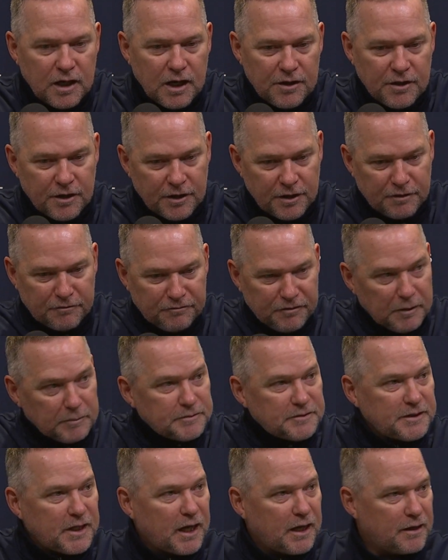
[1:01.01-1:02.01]
And then on the flip
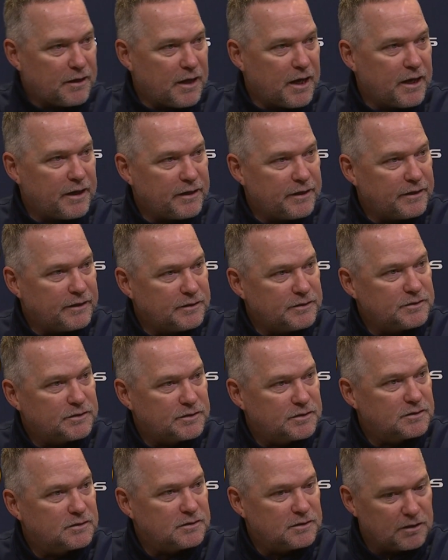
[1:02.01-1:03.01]
side of that
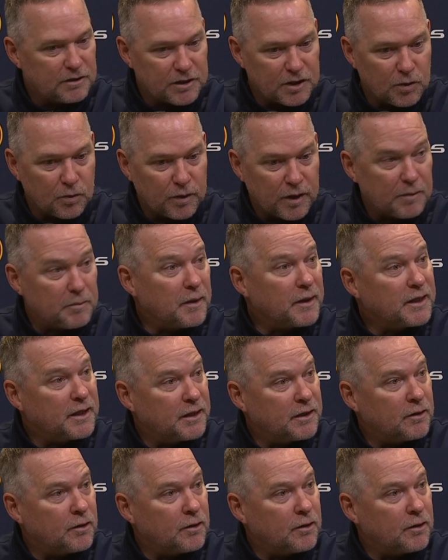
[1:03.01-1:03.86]
is, you know, you don't want anybody getting